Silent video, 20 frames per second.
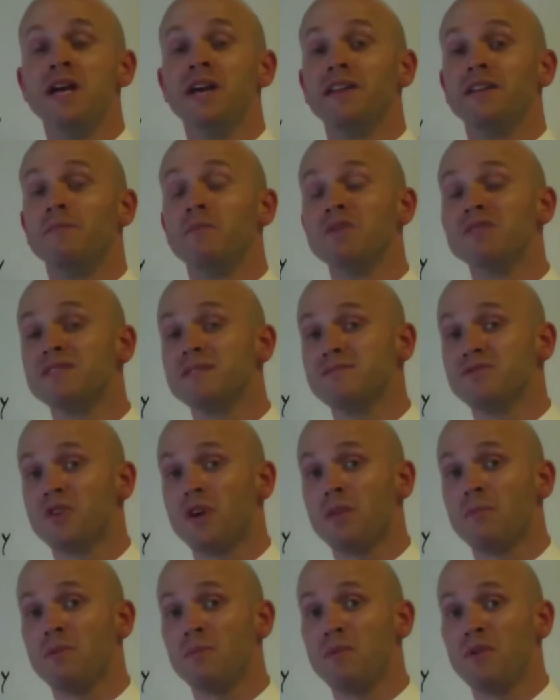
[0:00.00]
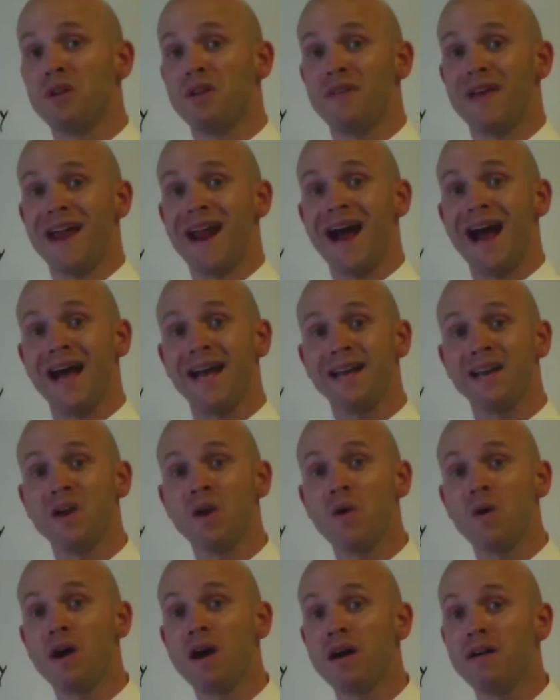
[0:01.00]
The most absorbable that I
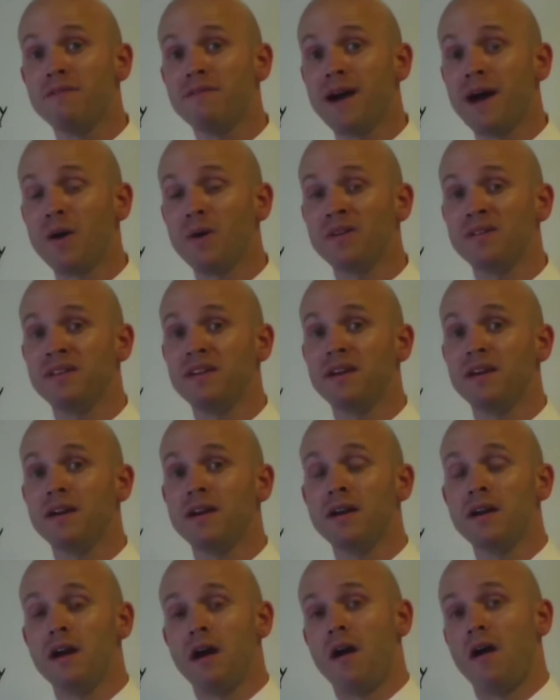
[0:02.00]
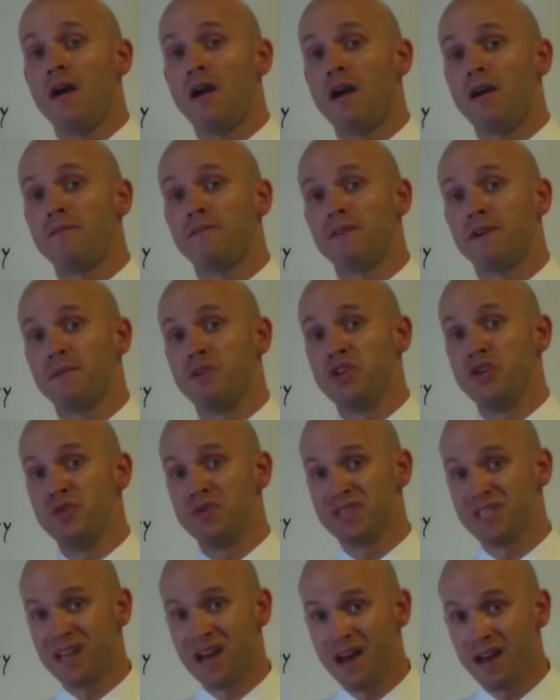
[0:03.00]
know of out there are from
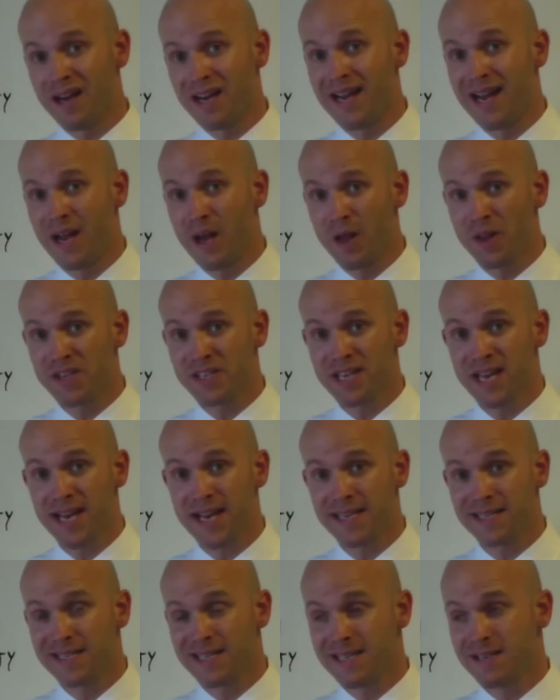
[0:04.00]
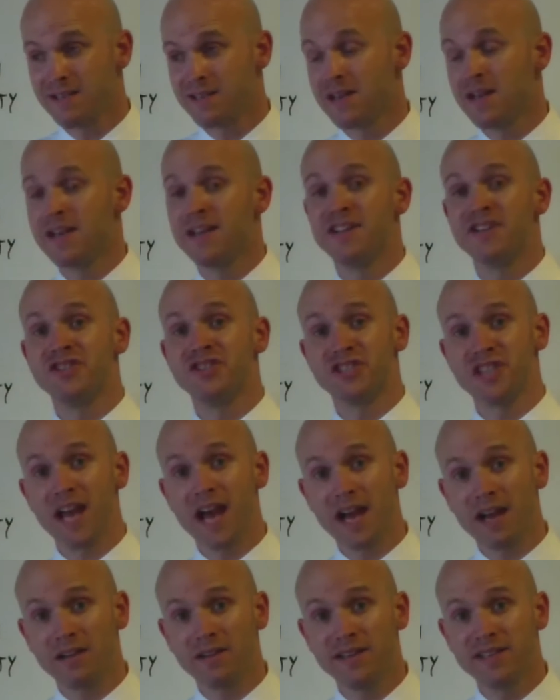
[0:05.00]
USANA Health Sciences.
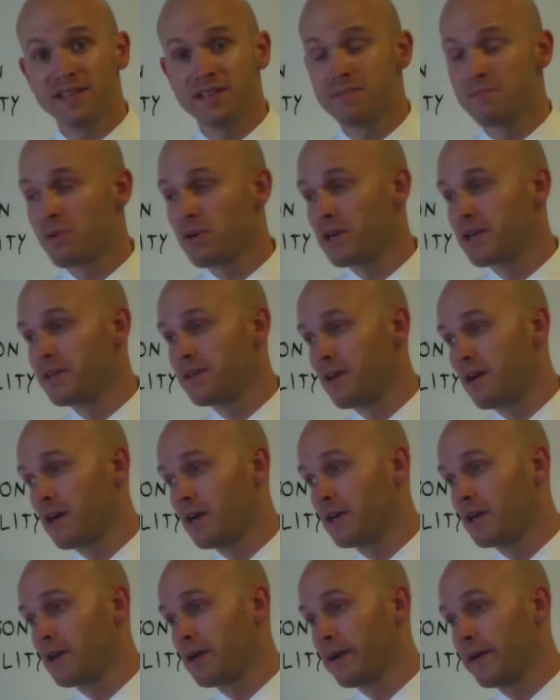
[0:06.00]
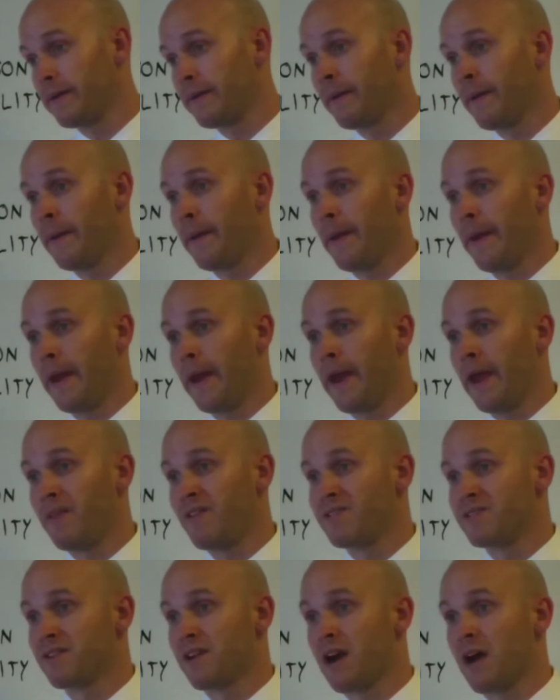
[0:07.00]
Shackley's is pretty darn good, and
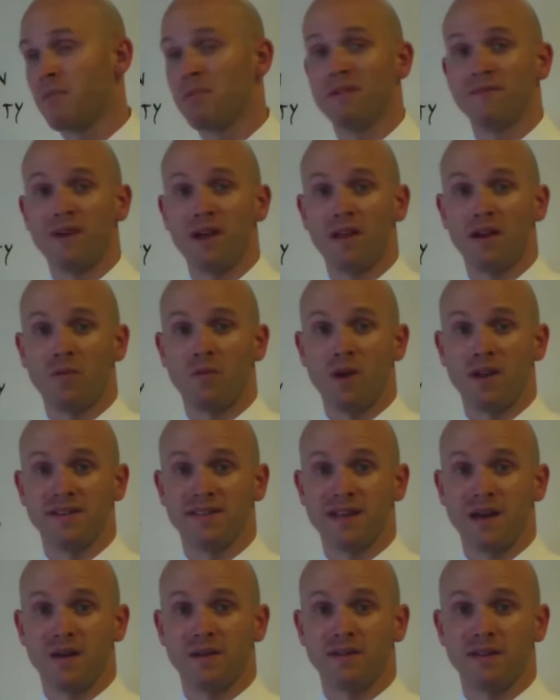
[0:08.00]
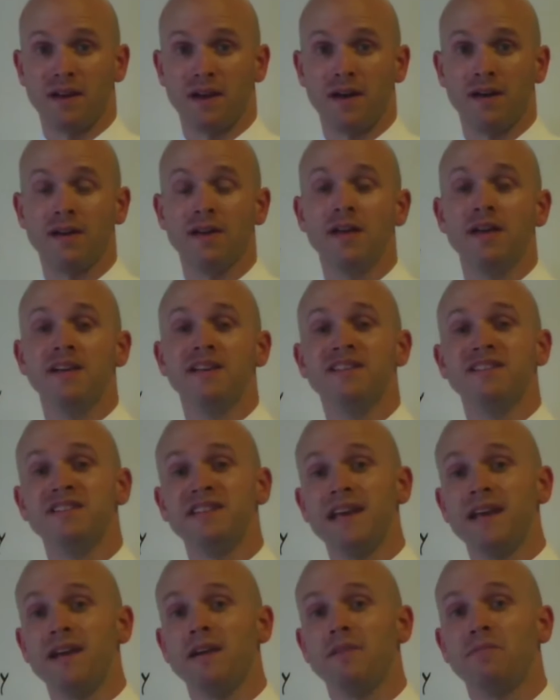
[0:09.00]
there's a couple of other ones out there.
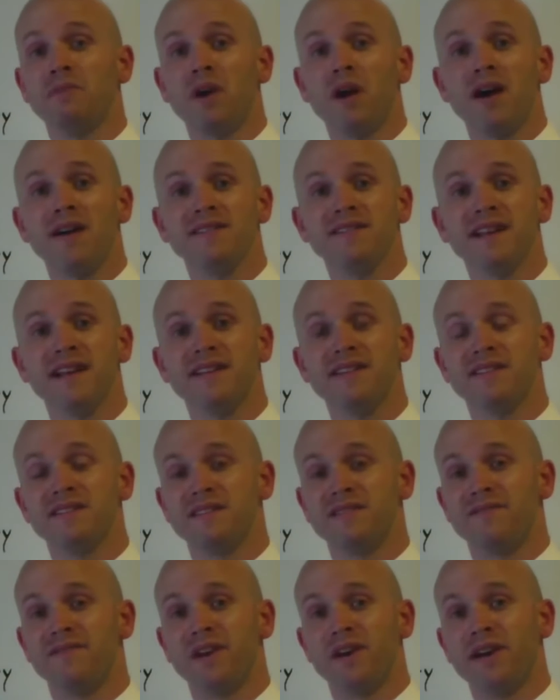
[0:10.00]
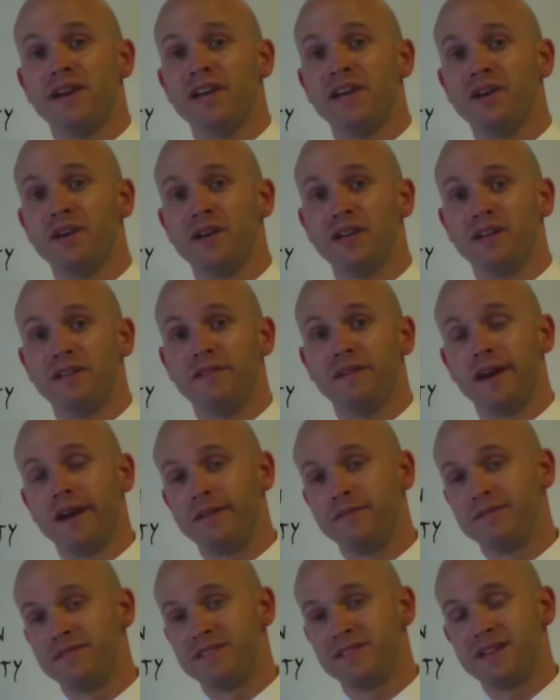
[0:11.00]
Standard Process is a very good
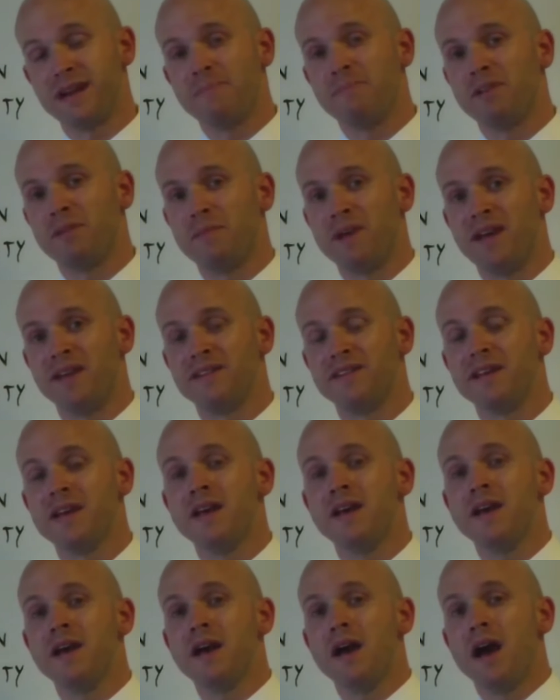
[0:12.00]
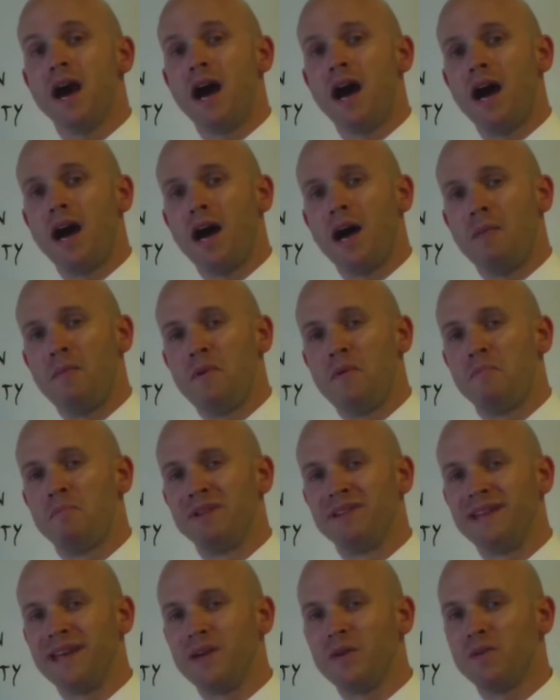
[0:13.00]
supplement,
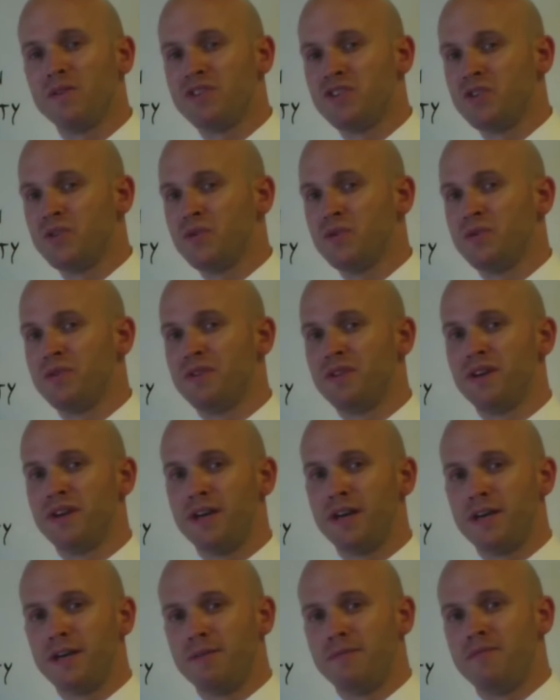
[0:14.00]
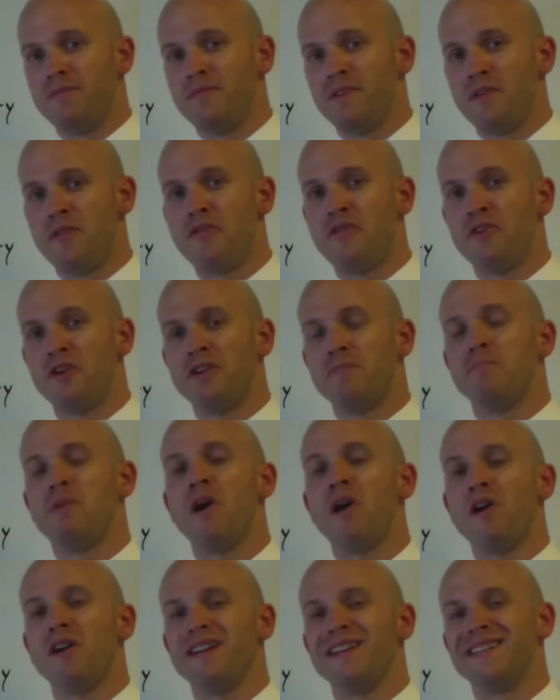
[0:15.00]
but they don't do the
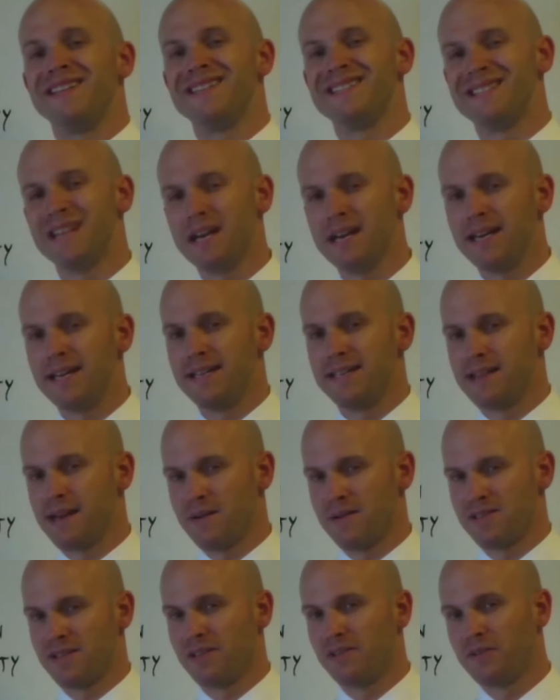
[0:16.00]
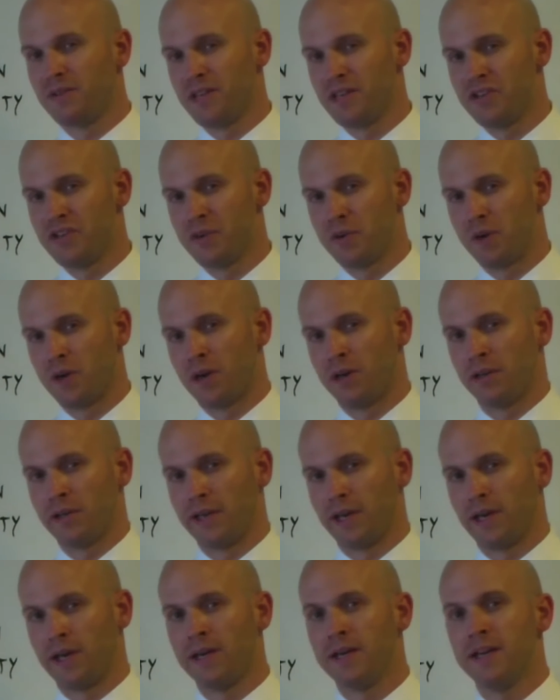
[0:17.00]
third-party studies that I was alluding to
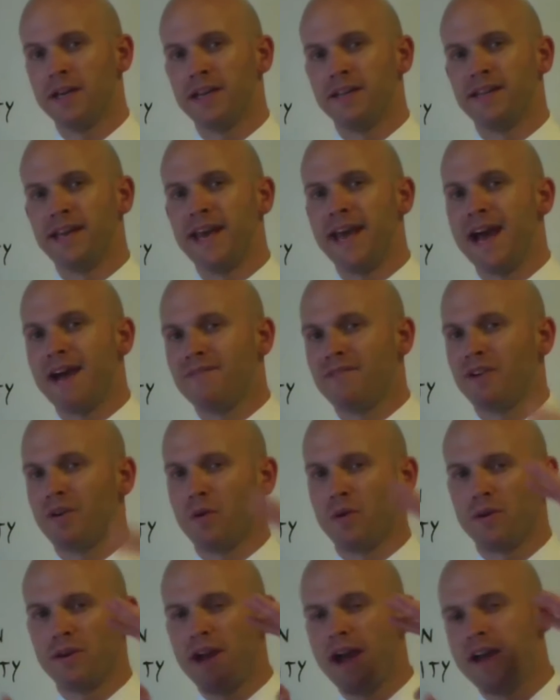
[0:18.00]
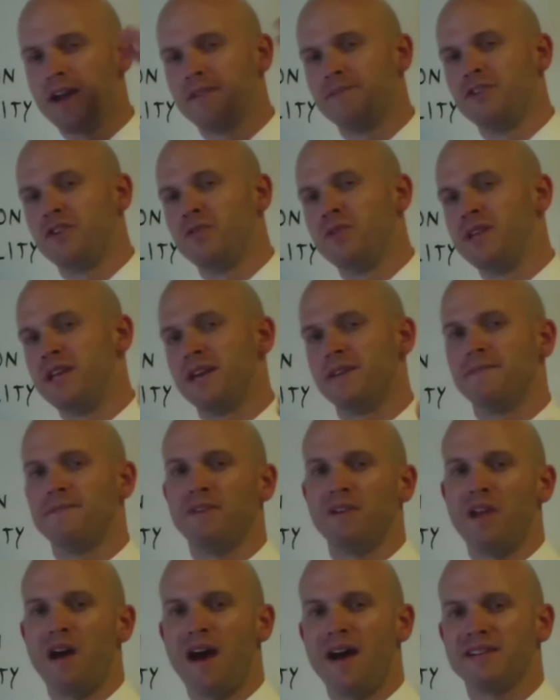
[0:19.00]
earlier. They have their own kind of unique
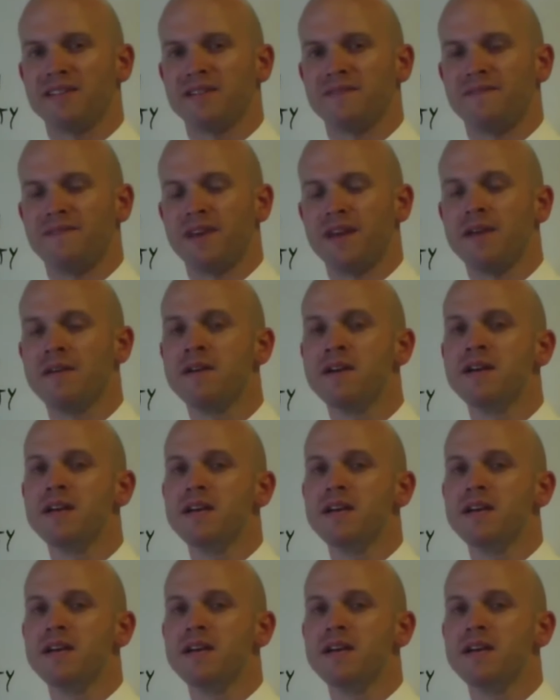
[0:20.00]
philosophy.